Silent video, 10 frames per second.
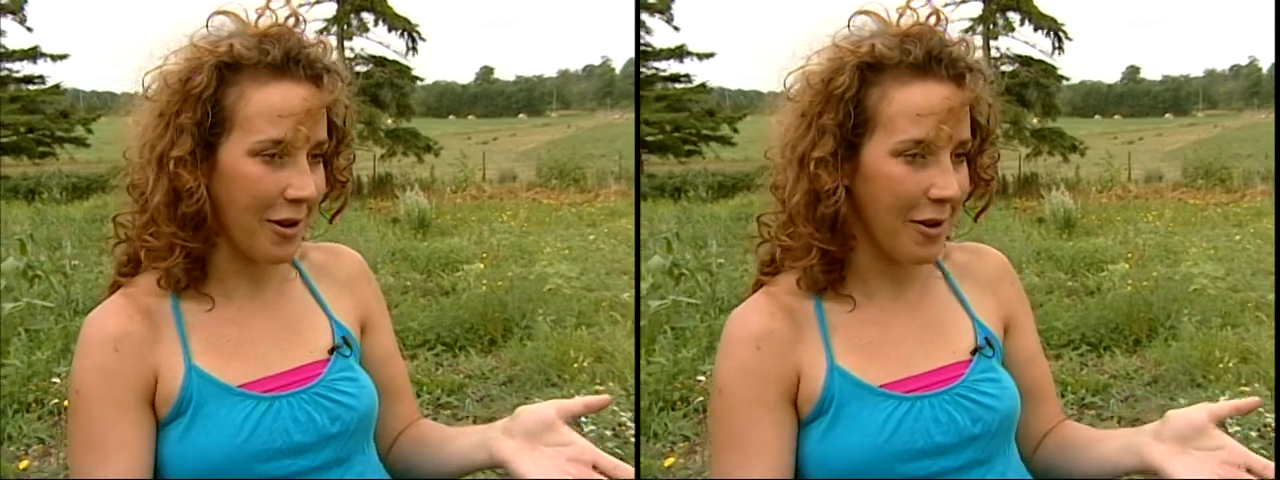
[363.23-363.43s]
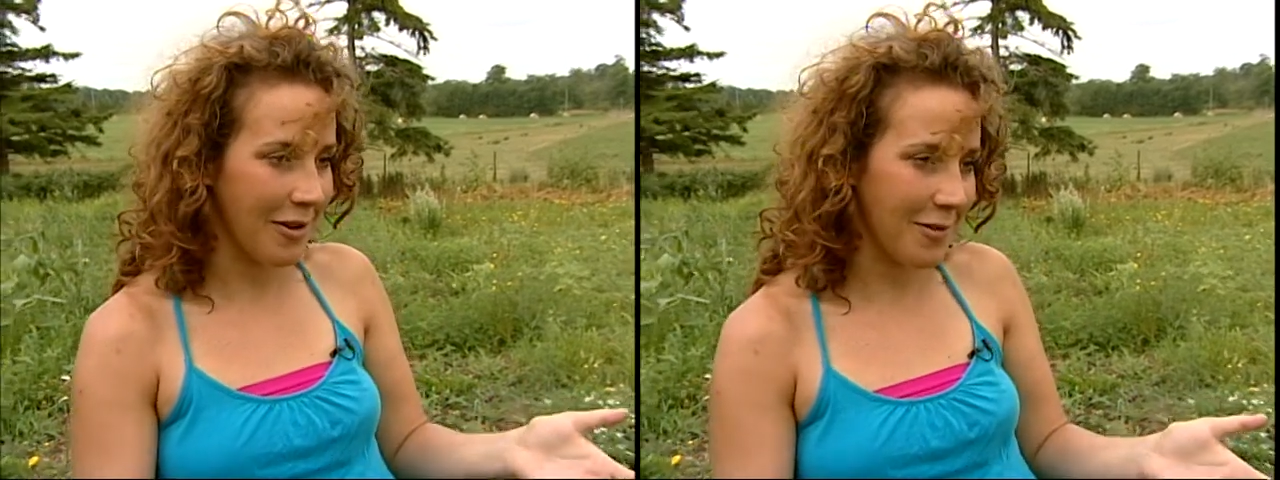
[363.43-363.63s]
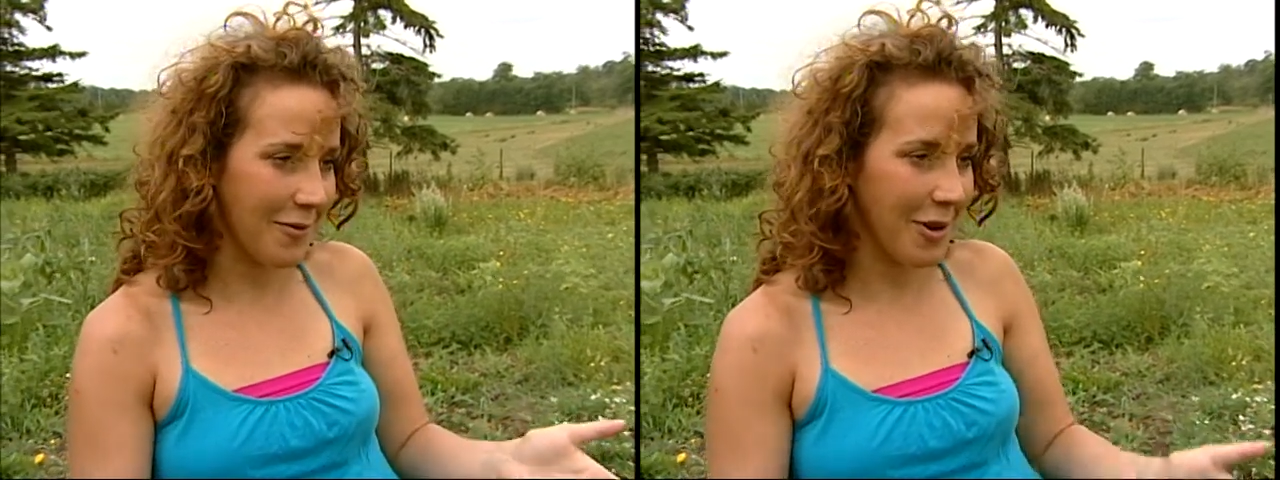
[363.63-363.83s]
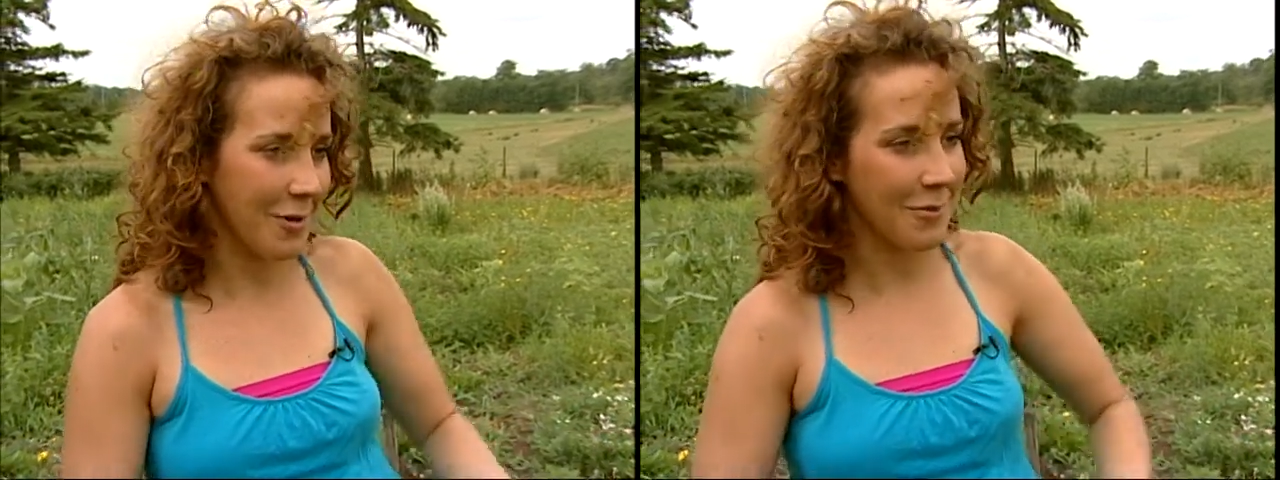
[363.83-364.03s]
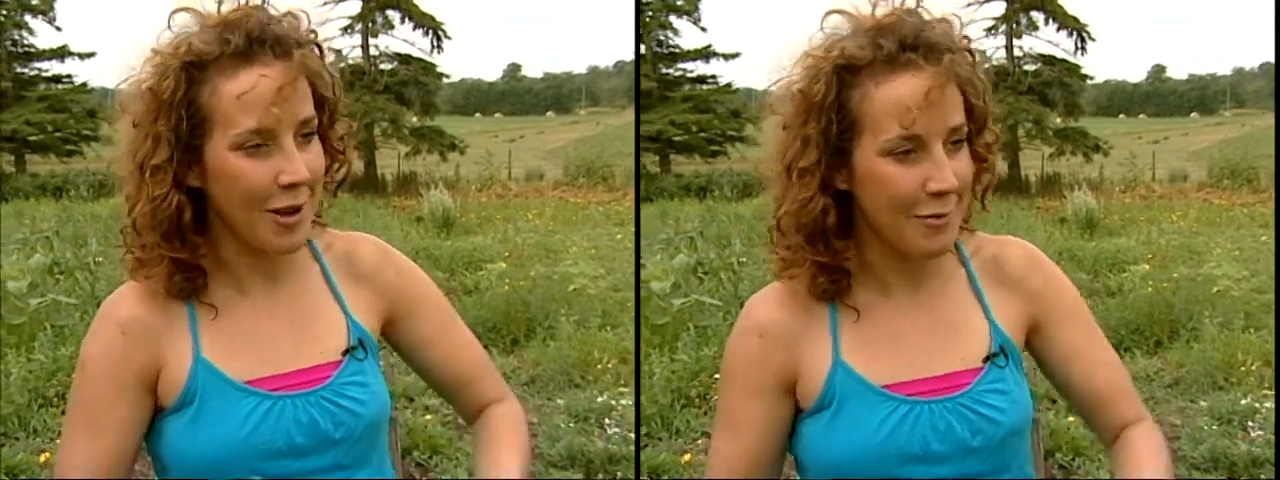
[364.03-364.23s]
on in the
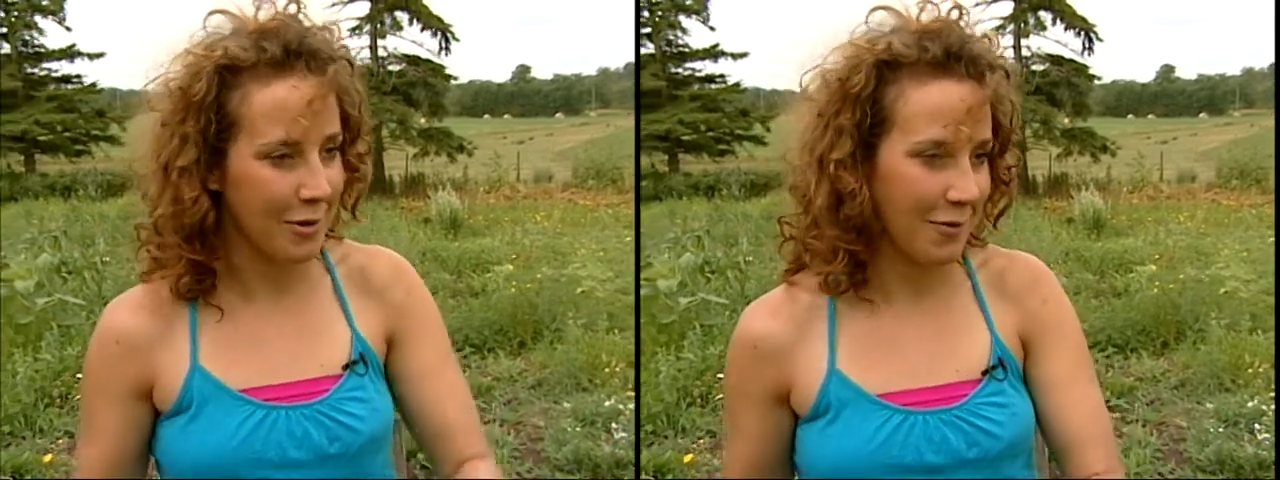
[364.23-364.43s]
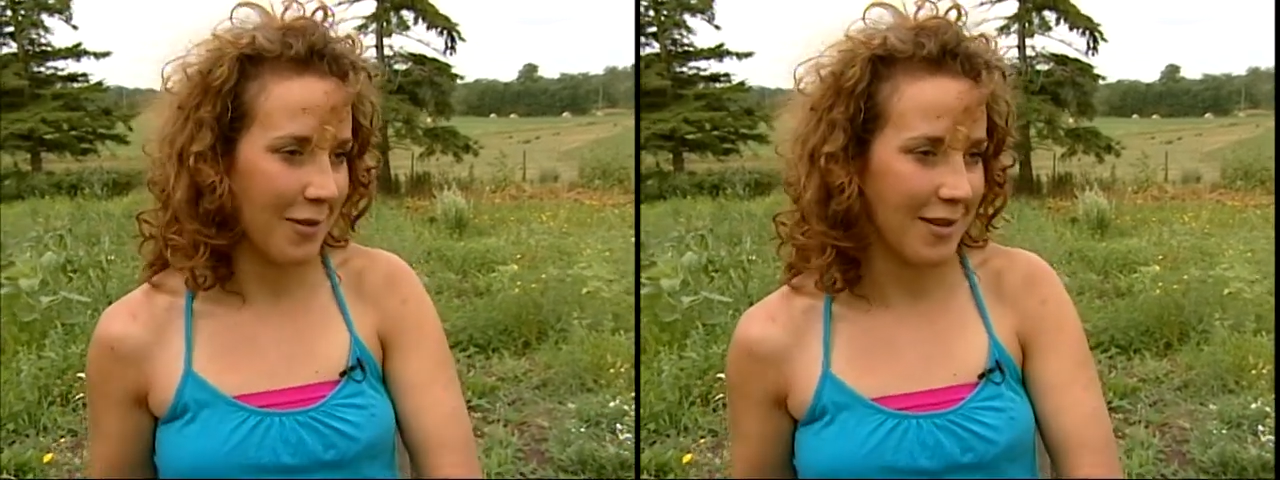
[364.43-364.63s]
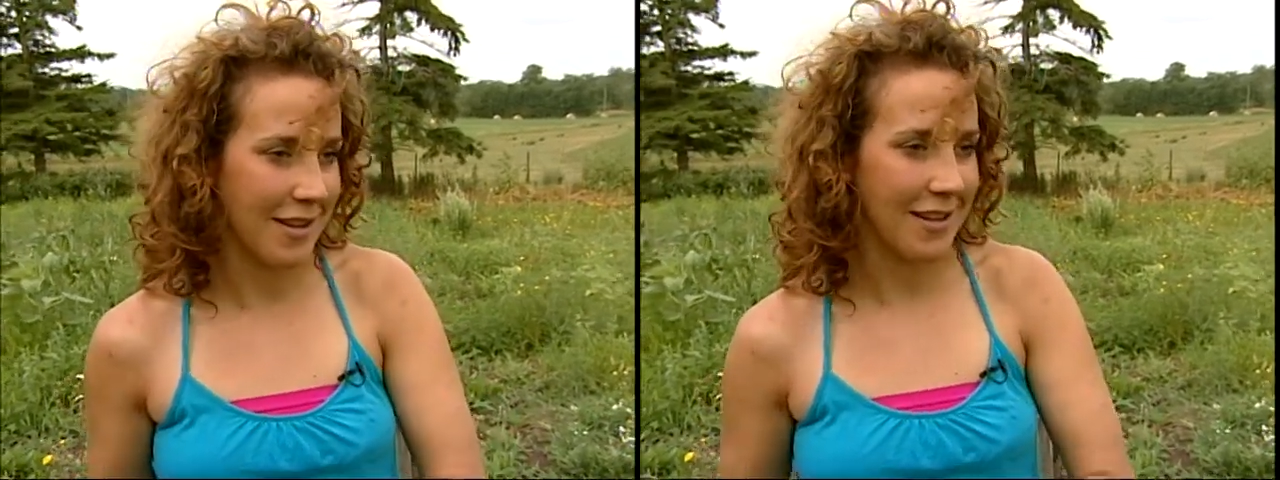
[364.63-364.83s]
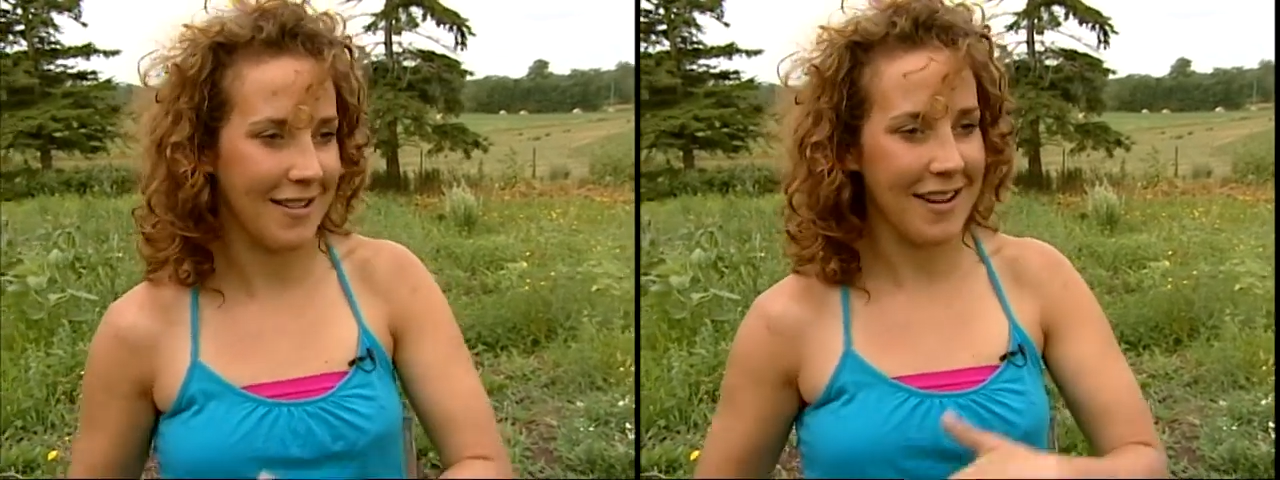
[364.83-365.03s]
farm, come out and visit and